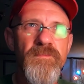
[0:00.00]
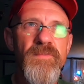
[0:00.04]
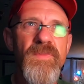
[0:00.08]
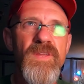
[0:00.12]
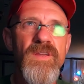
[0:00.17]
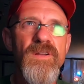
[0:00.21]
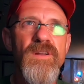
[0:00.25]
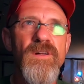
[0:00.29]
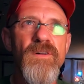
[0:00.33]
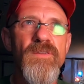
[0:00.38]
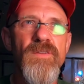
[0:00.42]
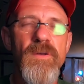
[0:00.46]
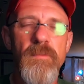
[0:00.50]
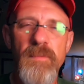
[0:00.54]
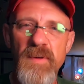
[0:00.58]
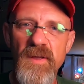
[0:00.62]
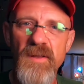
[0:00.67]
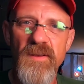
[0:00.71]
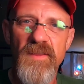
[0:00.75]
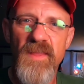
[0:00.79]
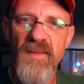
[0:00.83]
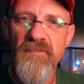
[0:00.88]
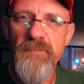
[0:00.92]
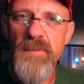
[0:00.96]
You know,
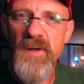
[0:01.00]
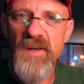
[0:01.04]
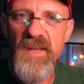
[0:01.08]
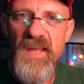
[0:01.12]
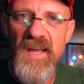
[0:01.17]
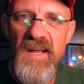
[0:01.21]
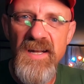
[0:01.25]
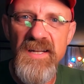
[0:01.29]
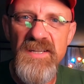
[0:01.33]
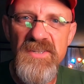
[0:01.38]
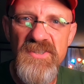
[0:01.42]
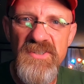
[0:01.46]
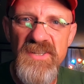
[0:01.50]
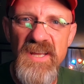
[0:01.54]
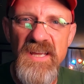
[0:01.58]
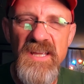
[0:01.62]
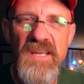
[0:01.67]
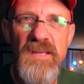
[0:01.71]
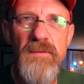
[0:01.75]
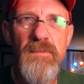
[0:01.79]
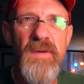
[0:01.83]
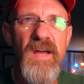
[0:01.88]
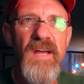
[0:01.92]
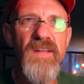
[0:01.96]
they've built a head of
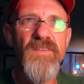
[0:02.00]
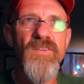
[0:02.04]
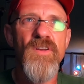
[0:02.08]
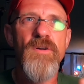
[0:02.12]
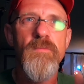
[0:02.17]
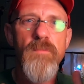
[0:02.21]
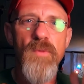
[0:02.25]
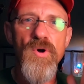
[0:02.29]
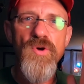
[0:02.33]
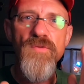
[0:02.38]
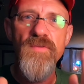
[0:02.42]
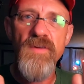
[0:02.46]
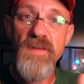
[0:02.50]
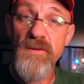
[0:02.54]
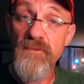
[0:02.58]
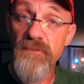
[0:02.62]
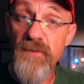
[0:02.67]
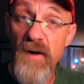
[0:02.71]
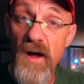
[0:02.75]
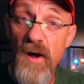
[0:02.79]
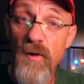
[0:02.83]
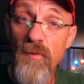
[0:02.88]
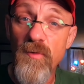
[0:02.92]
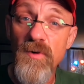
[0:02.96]
steam, and they're moving
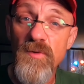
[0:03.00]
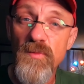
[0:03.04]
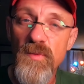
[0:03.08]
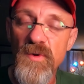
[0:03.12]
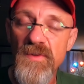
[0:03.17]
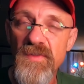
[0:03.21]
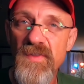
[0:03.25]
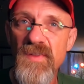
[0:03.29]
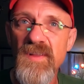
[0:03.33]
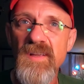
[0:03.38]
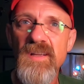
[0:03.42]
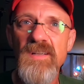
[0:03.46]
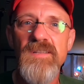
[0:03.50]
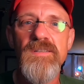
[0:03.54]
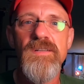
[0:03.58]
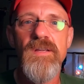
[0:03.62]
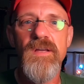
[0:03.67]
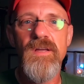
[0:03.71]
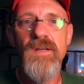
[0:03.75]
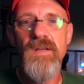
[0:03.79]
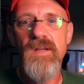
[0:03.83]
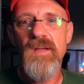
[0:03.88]
forward with this.